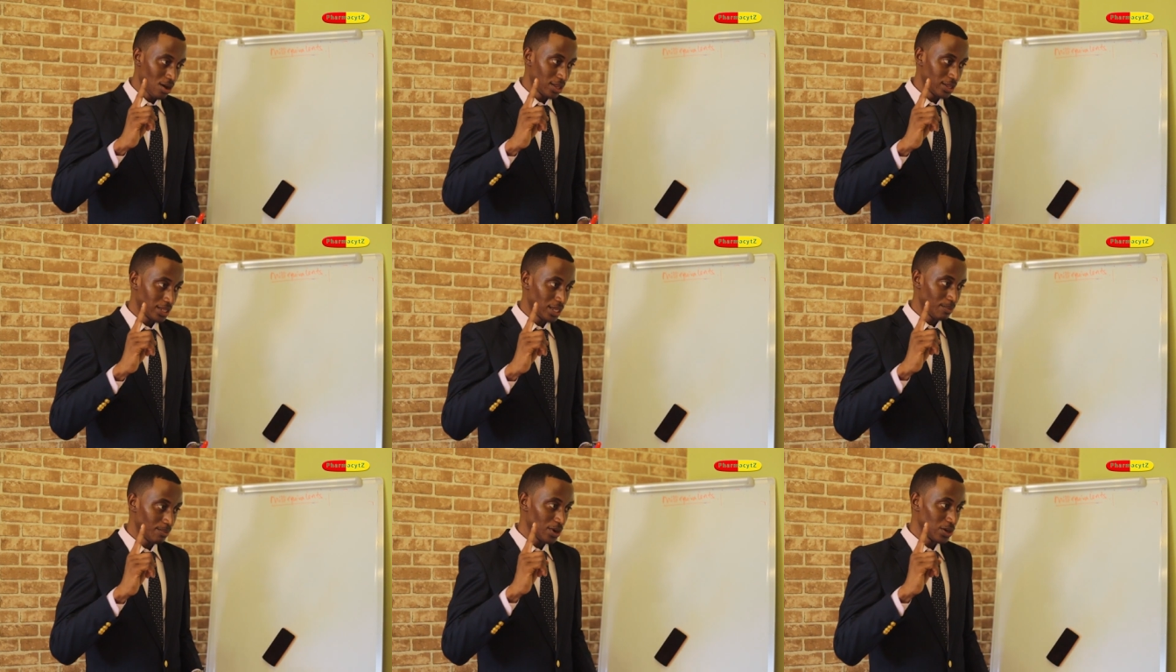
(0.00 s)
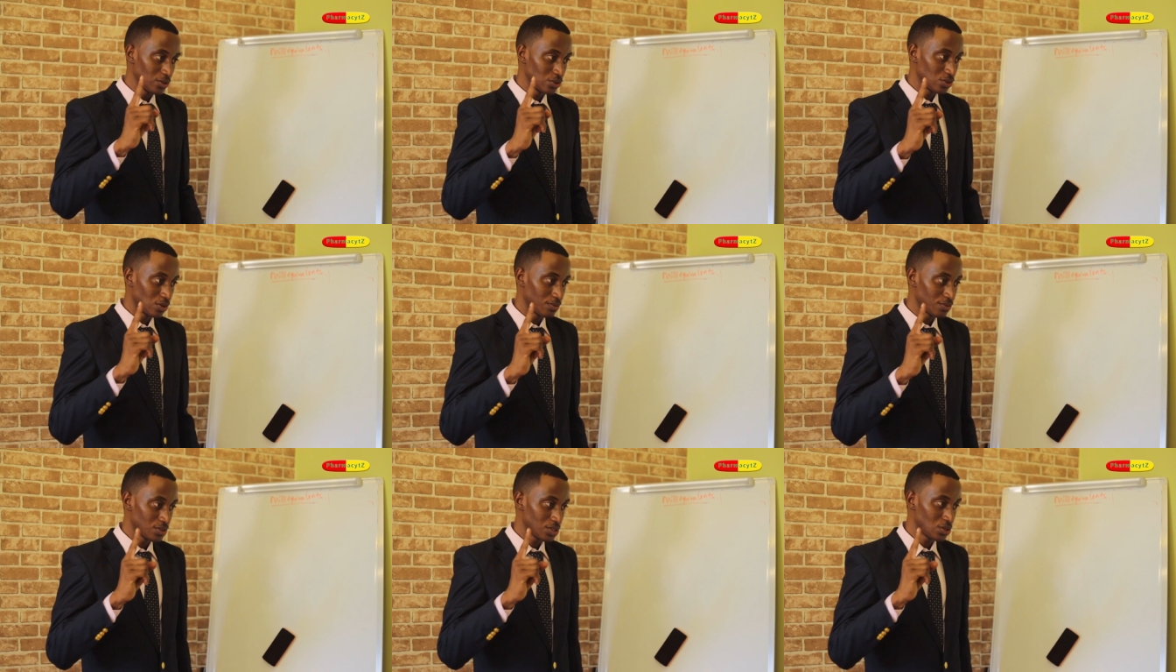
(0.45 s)

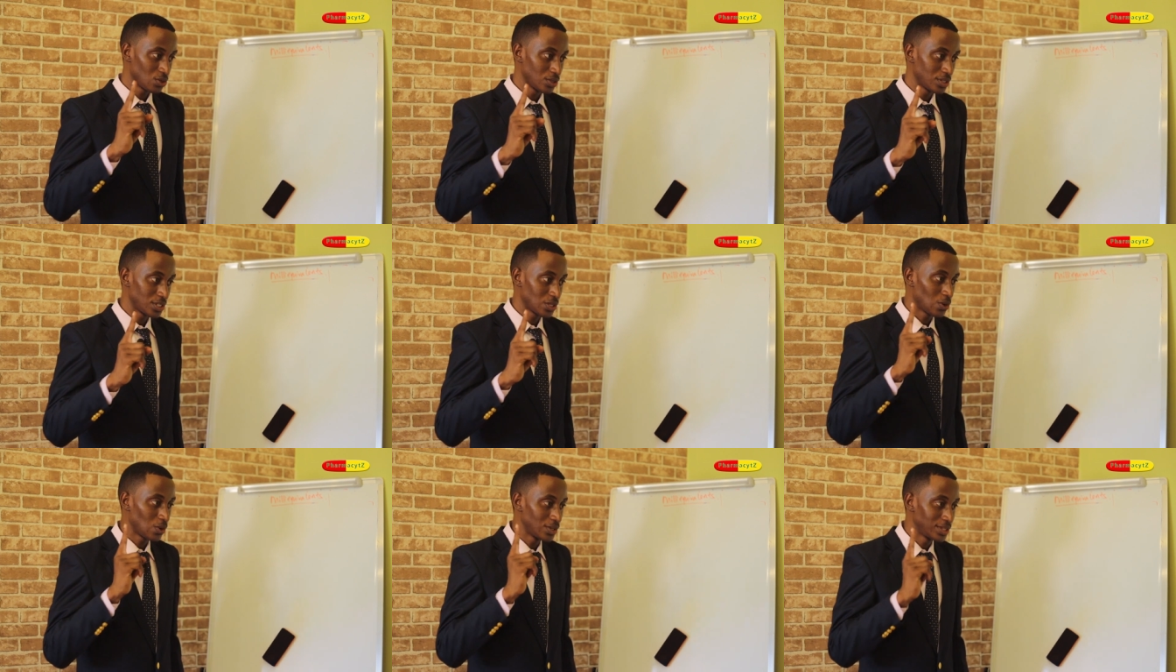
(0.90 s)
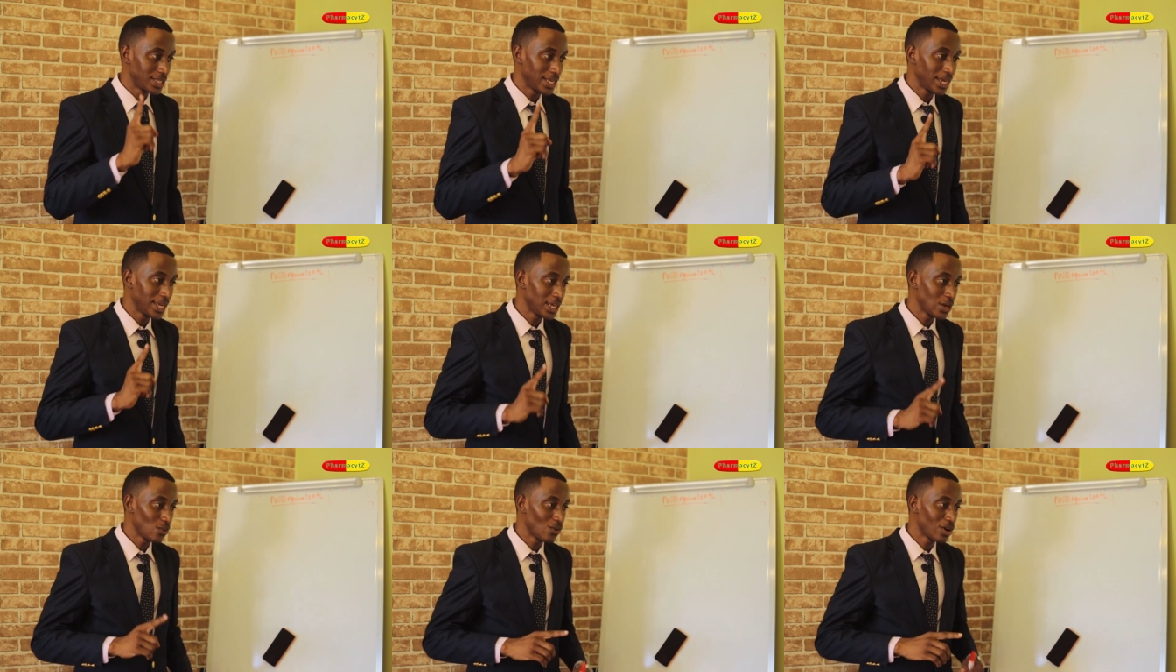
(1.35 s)

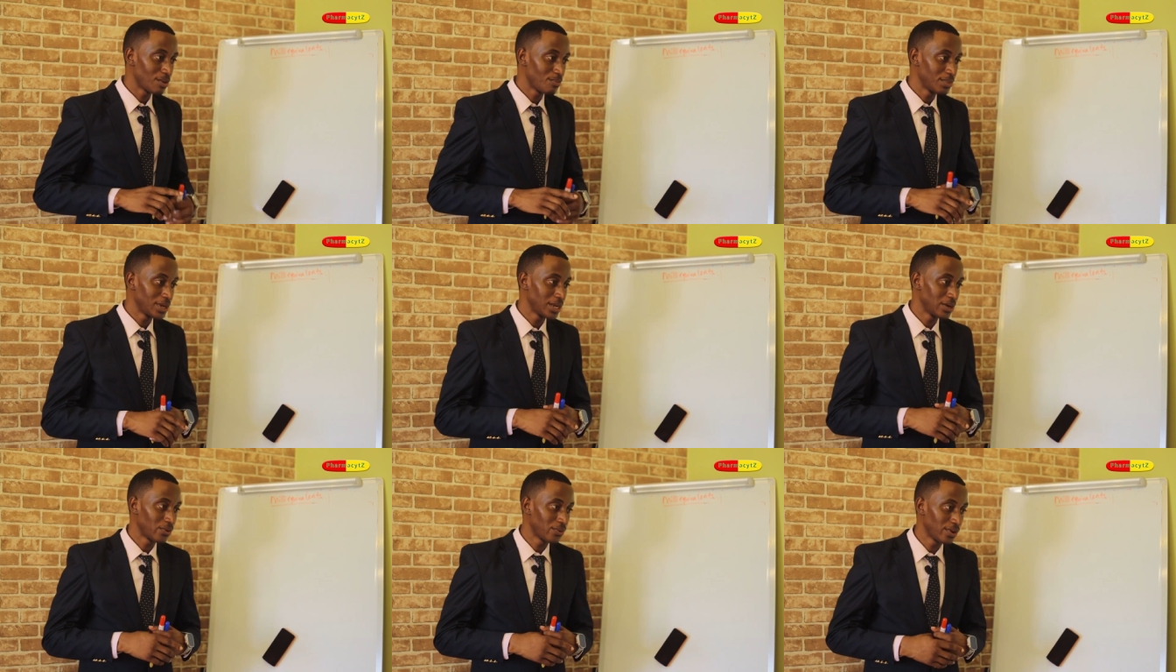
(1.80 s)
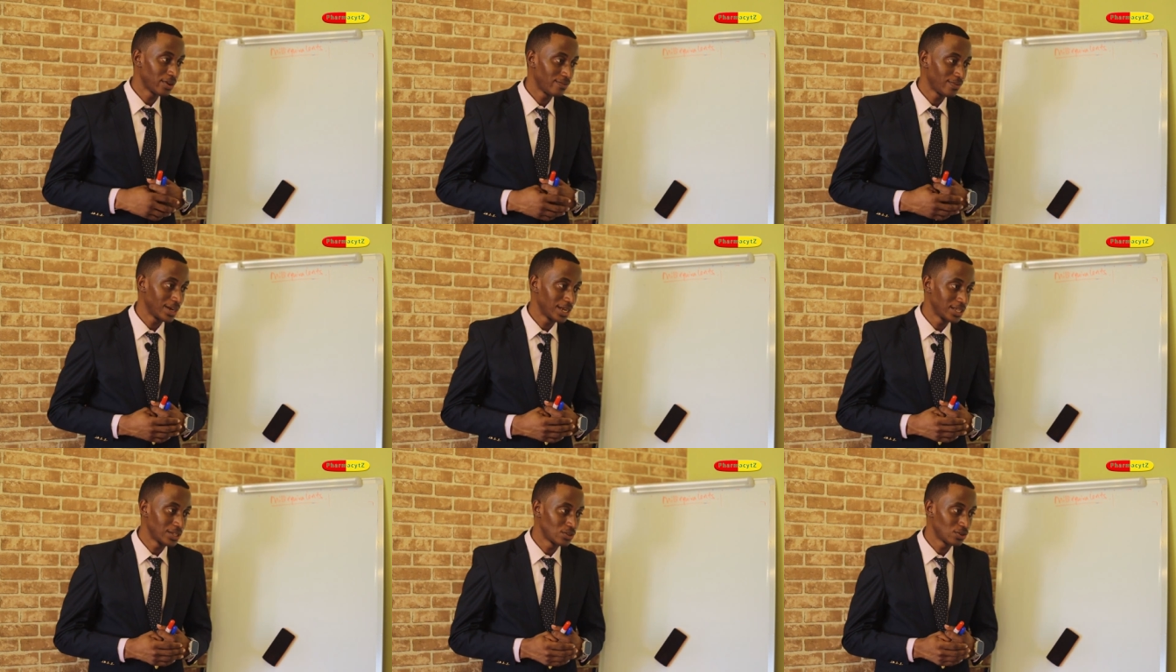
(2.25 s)
containing 1
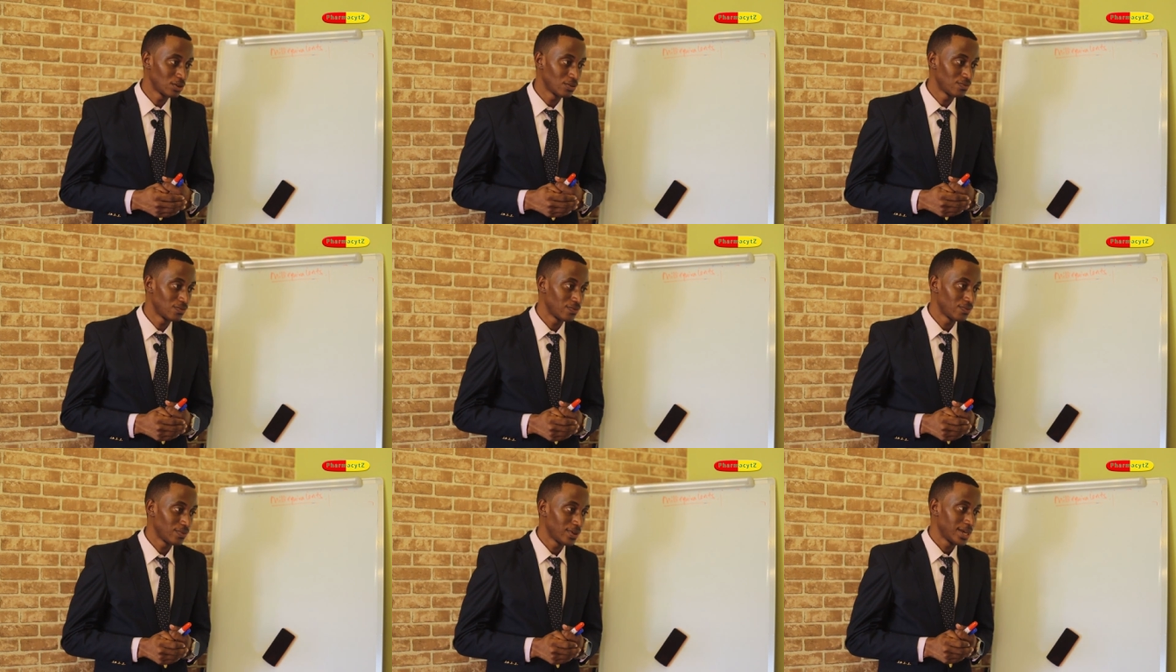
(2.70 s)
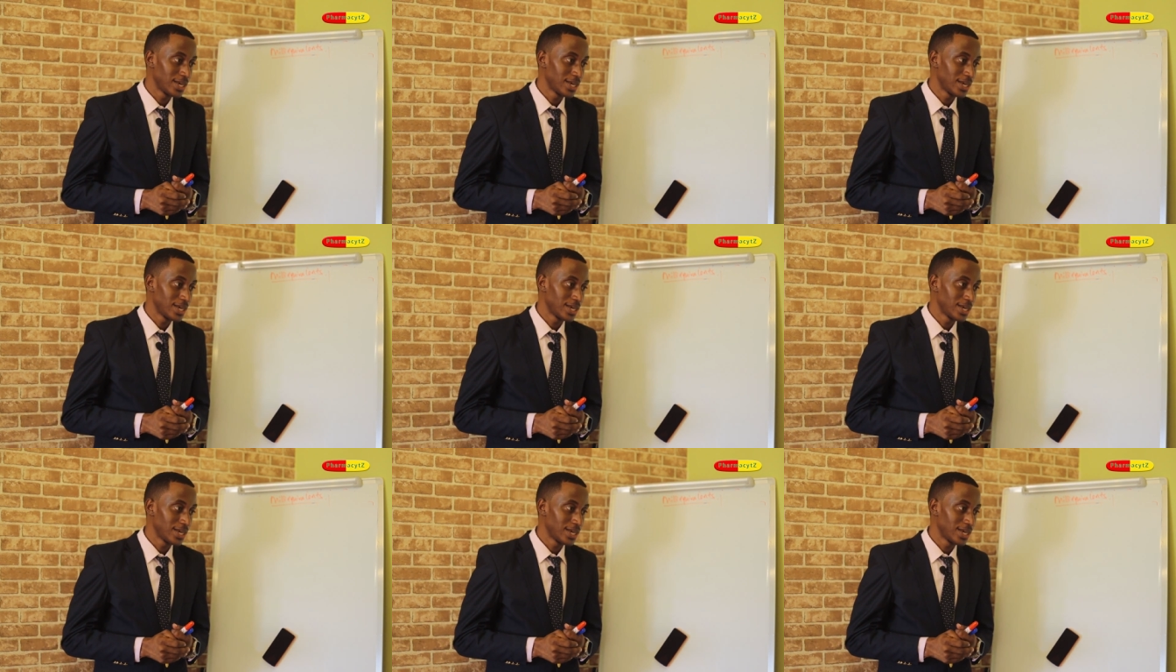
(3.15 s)
milliequivalent of